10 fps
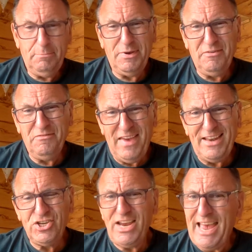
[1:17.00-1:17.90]
But
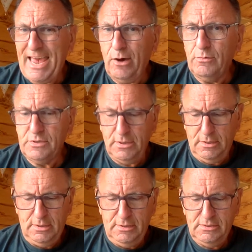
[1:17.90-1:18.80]
veg out
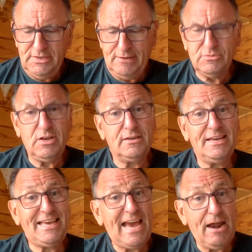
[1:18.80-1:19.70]
sounds like a
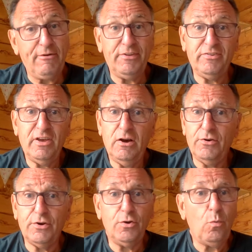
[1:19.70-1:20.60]
carrot
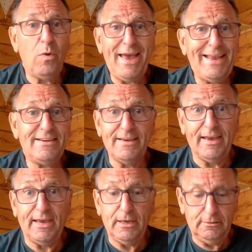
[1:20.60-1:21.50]
on an away
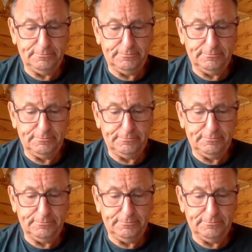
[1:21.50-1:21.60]
day.